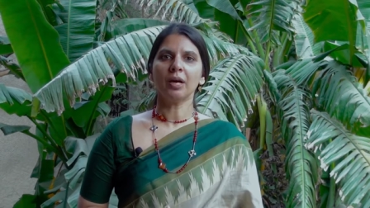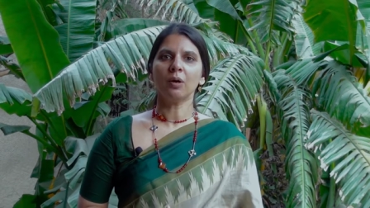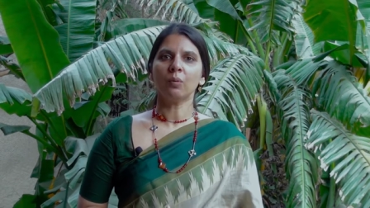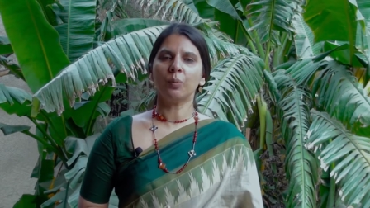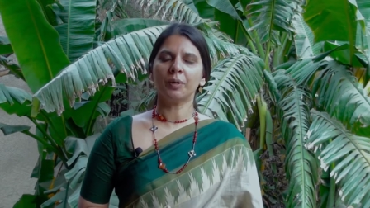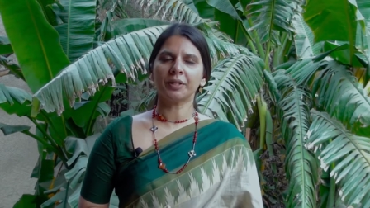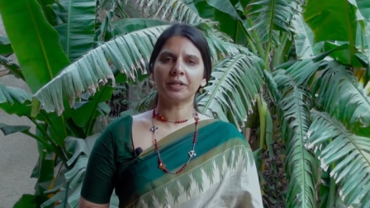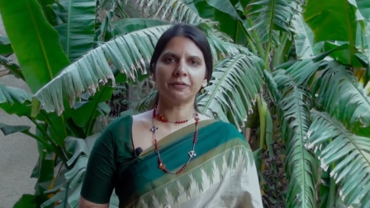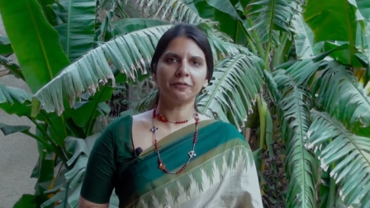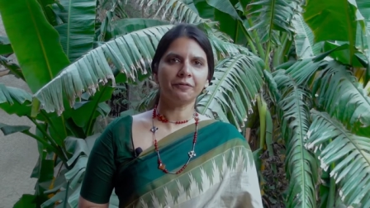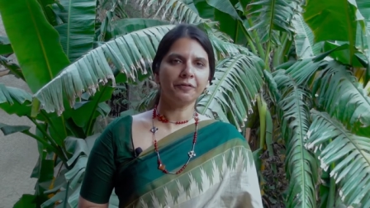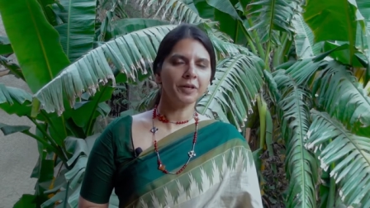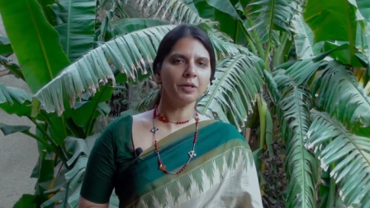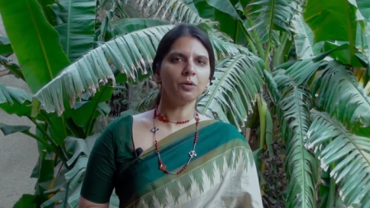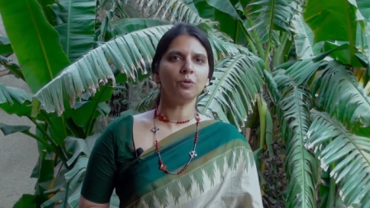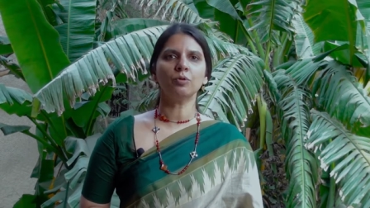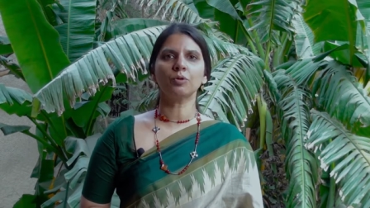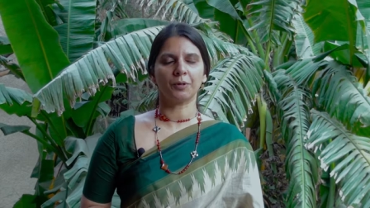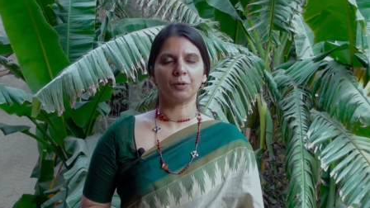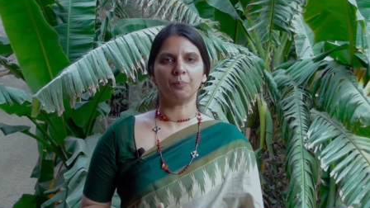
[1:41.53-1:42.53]
with a
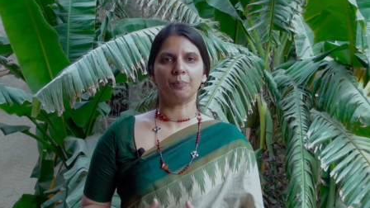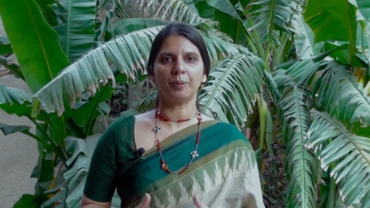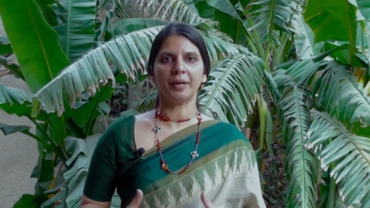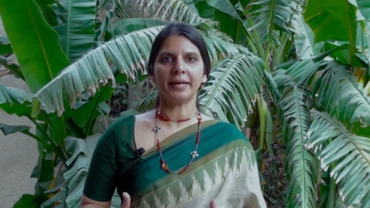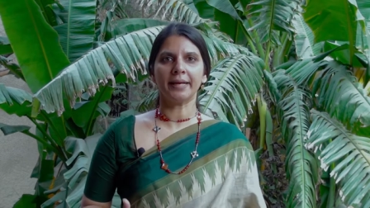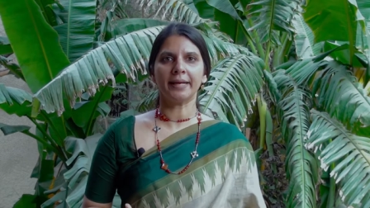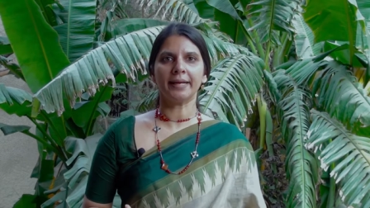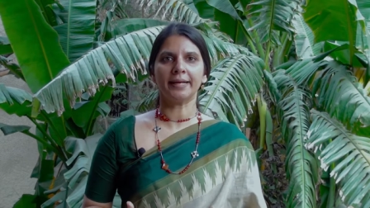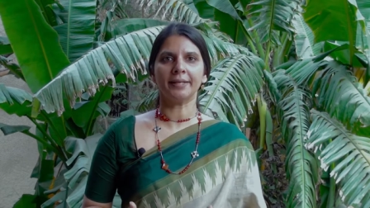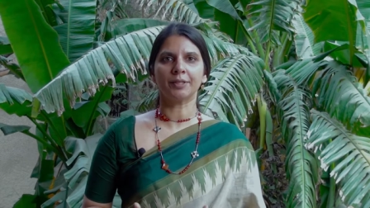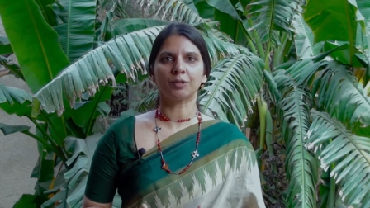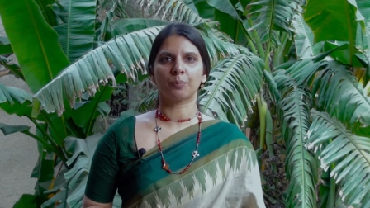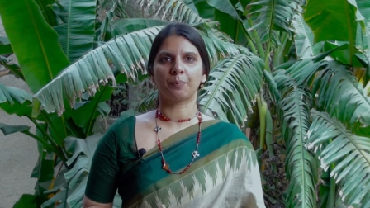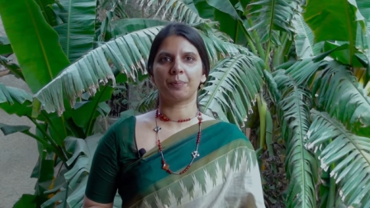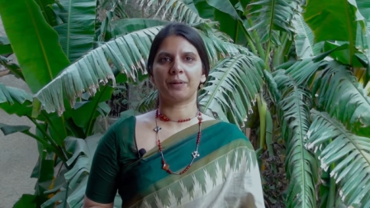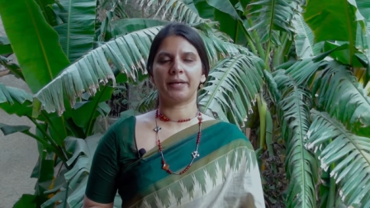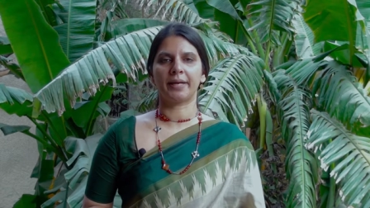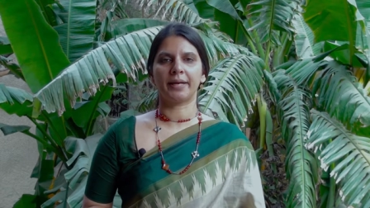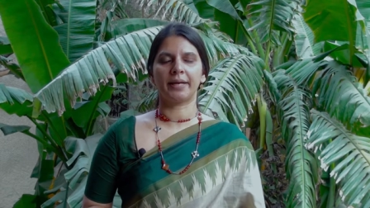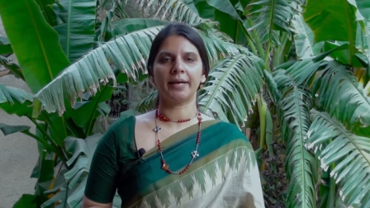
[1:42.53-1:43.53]
view to bringing into
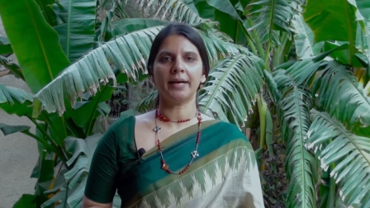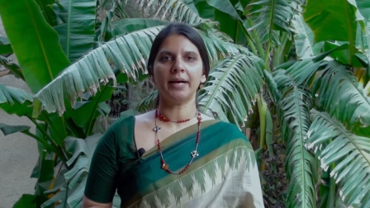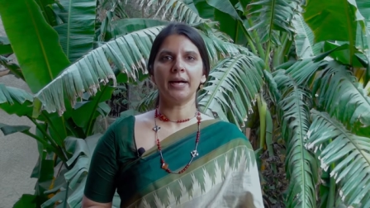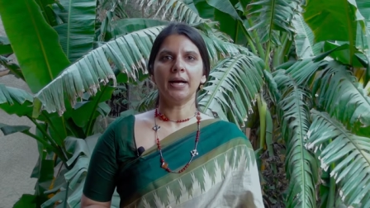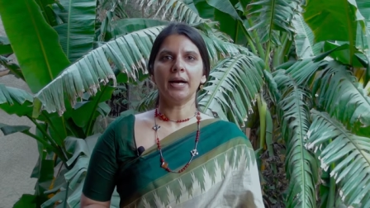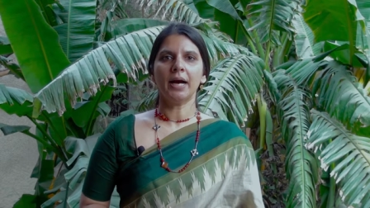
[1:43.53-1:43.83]
play